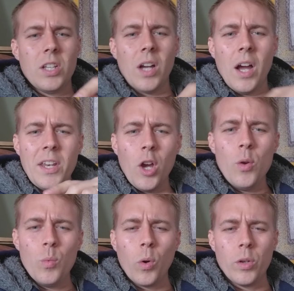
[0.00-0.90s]
I know
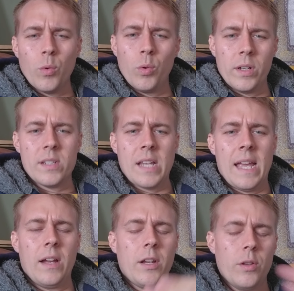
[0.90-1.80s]
what you're all going to say.
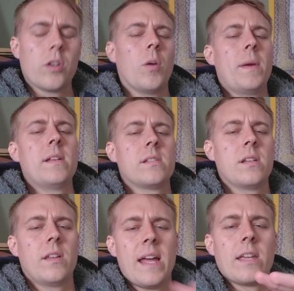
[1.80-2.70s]
I know the comments,
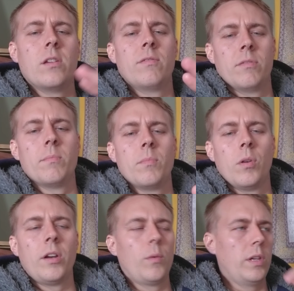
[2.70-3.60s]
and thank you for.
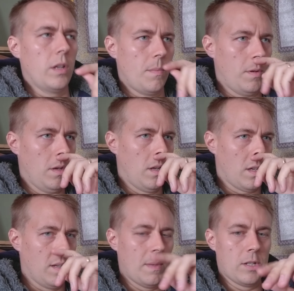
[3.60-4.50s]
I know what you're going to put, and I
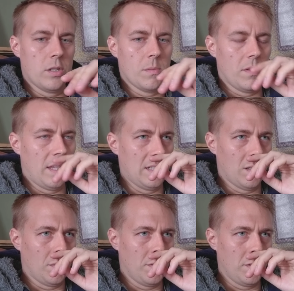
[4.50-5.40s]
can imagine some of the things
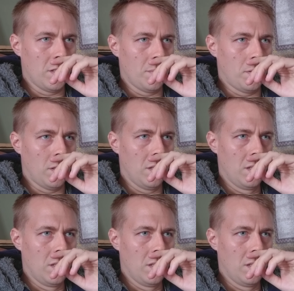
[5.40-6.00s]
that you're going to put.